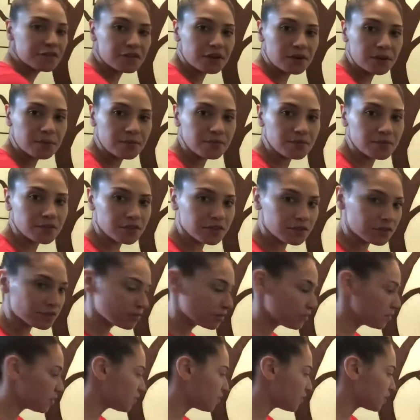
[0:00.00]
him
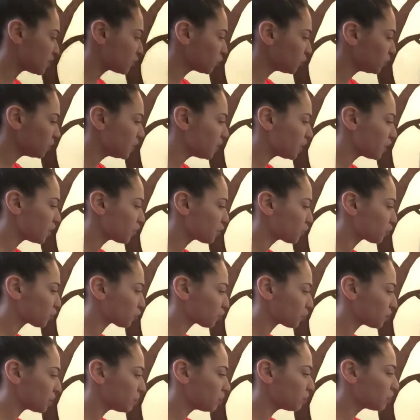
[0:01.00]
this one here,
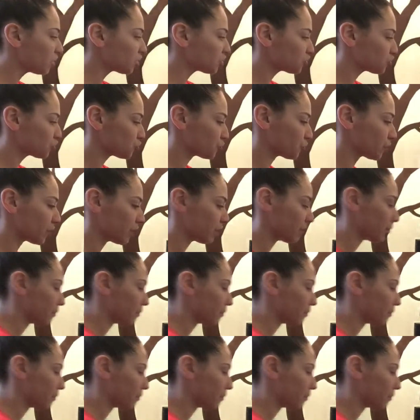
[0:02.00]
3 plus 3.